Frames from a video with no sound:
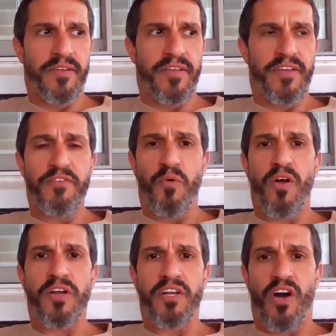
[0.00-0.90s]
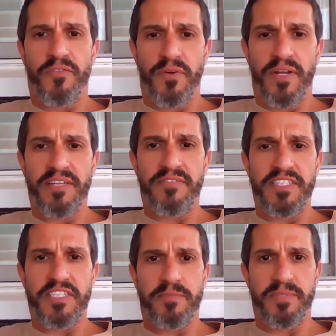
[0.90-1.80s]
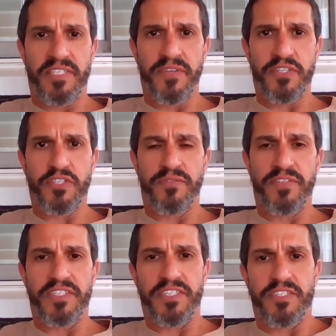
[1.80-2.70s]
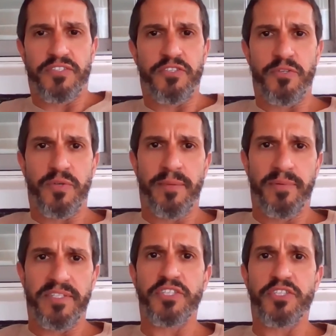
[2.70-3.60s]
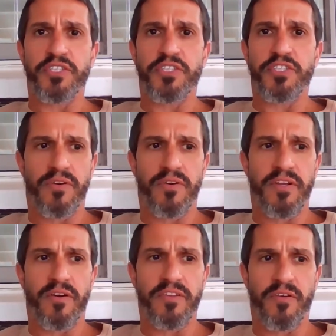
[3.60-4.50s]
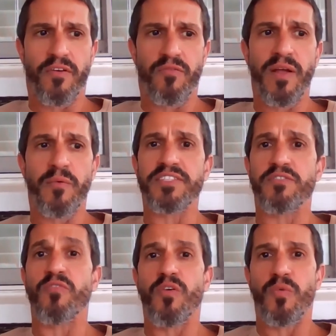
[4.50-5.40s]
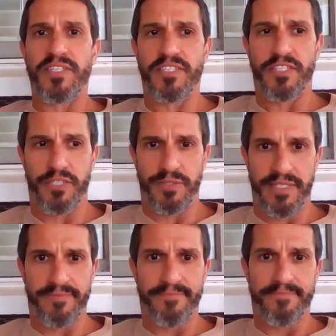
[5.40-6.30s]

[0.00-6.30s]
if you are going to offer any of these specific services to a potential referrer, there are right ways and wrong ways to do it.